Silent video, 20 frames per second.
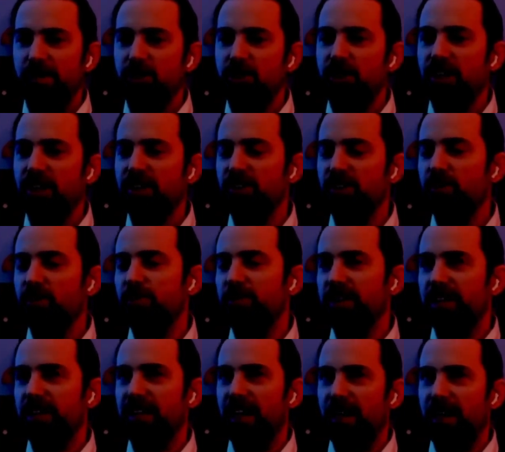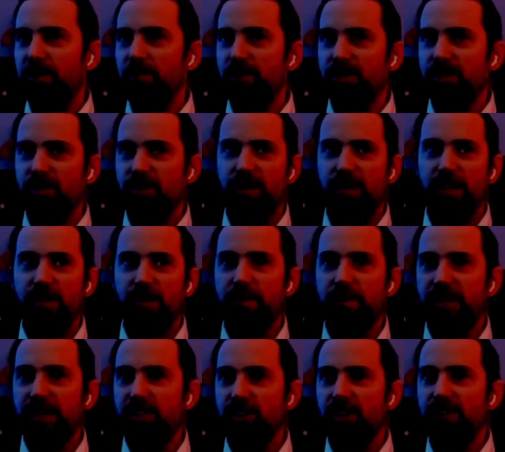so the game was created
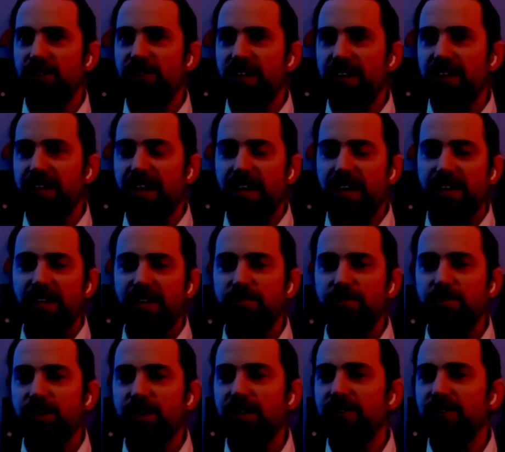by John Van Canegum,